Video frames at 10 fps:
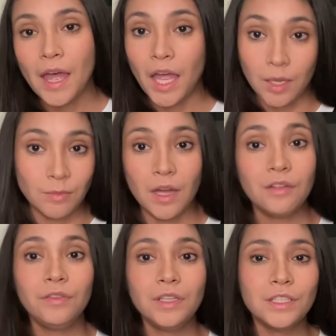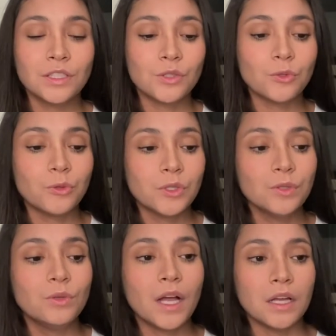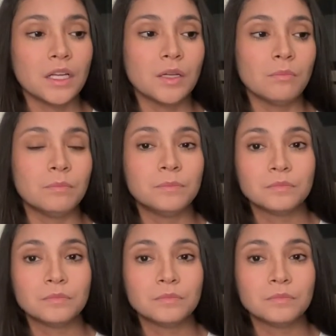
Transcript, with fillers: I am not a fitness guru. Um,